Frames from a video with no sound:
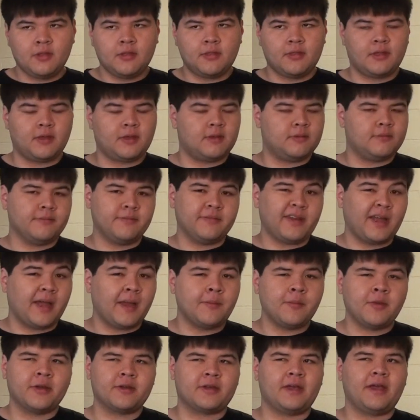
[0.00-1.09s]
that
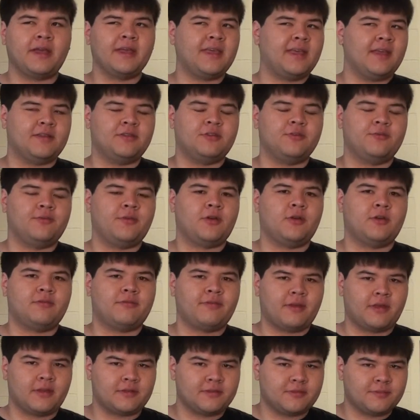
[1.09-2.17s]
I can't do very
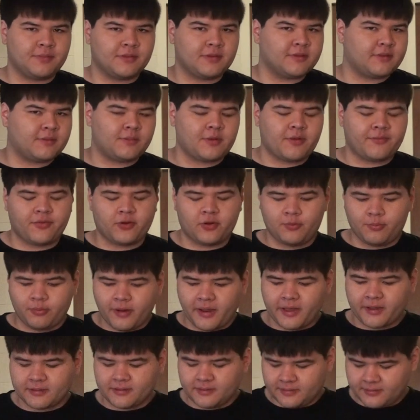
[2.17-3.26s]
fast because I'm not very
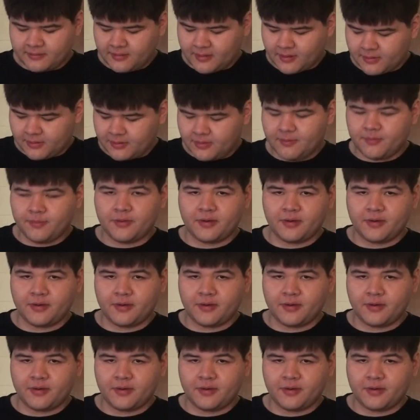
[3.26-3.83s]
practiced at them,